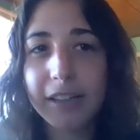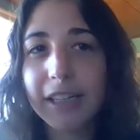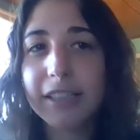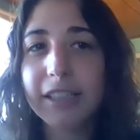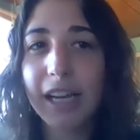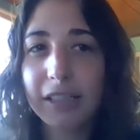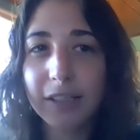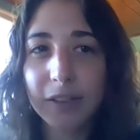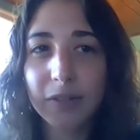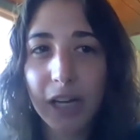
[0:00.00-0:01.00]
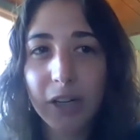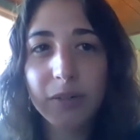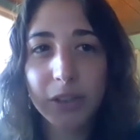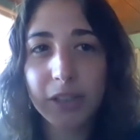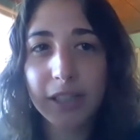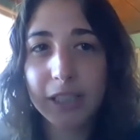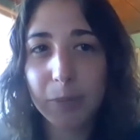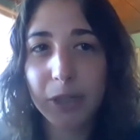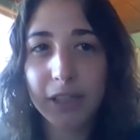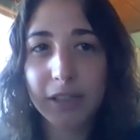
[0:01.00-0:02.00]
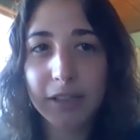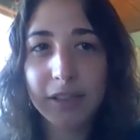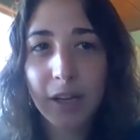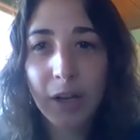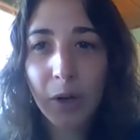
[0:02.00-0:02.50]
intensive kind of learning experience